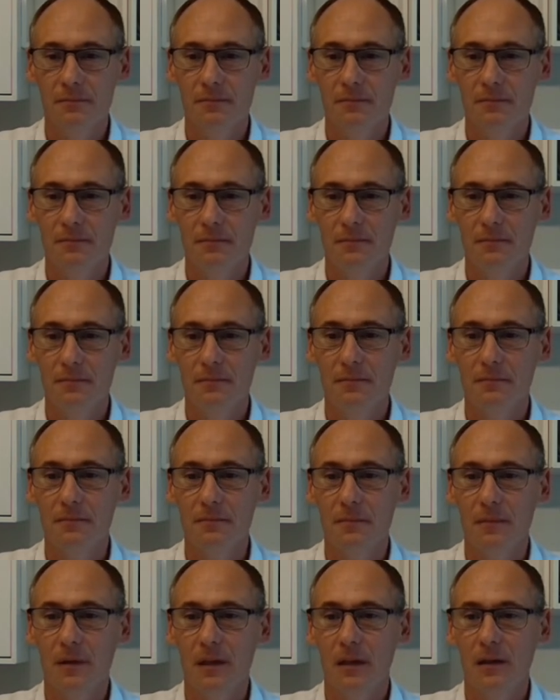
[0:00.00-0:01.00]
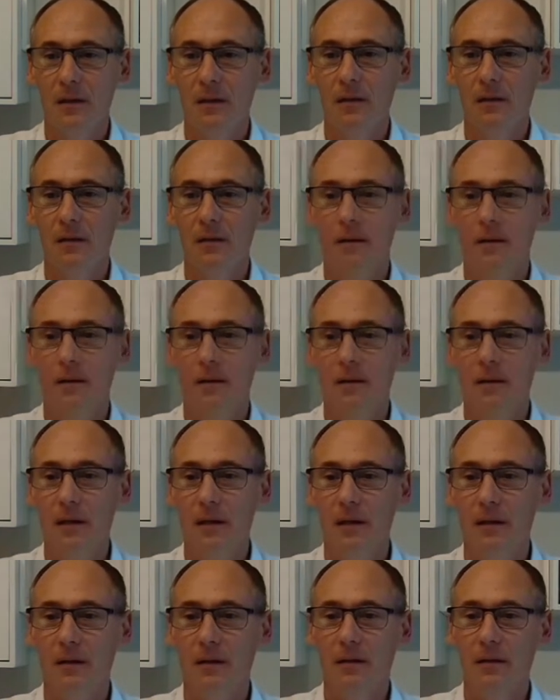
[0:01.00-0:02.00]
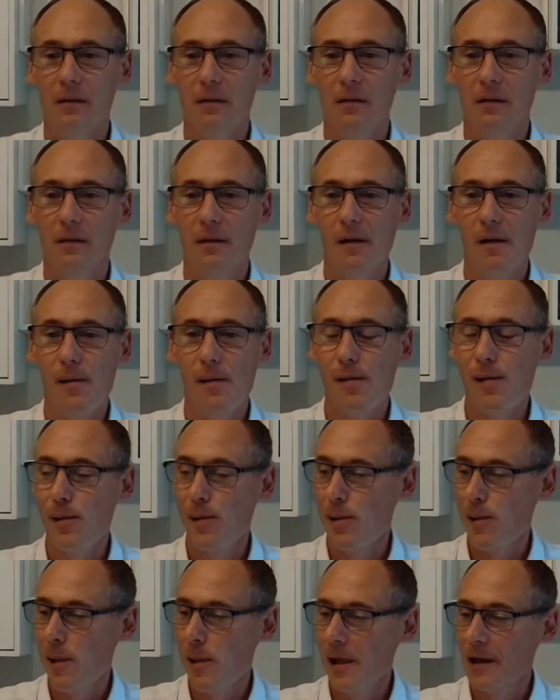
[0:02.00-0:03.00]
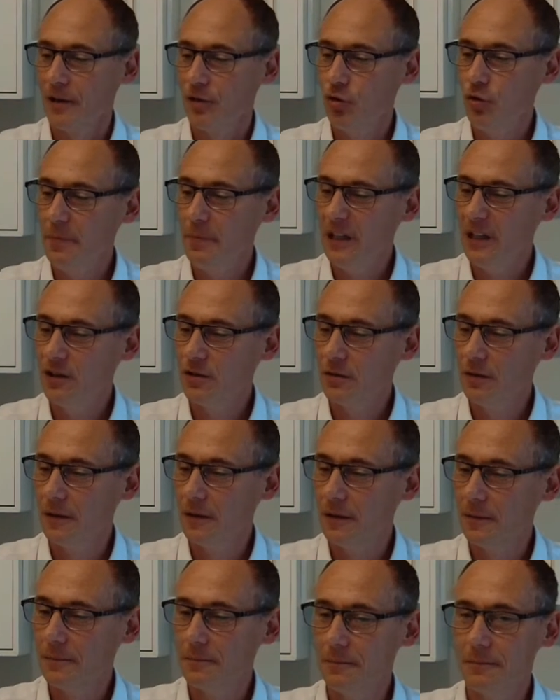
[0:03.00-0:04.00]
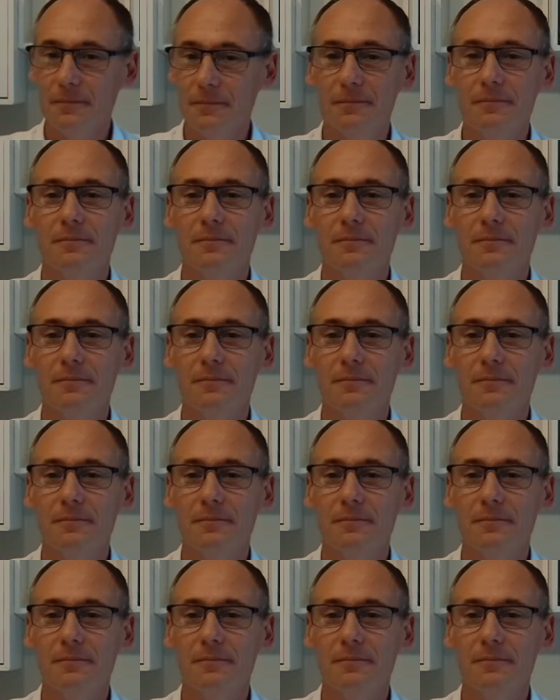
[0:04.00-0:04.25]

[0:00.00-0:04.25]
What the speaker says: Ooh, listen to that. That was unexpected.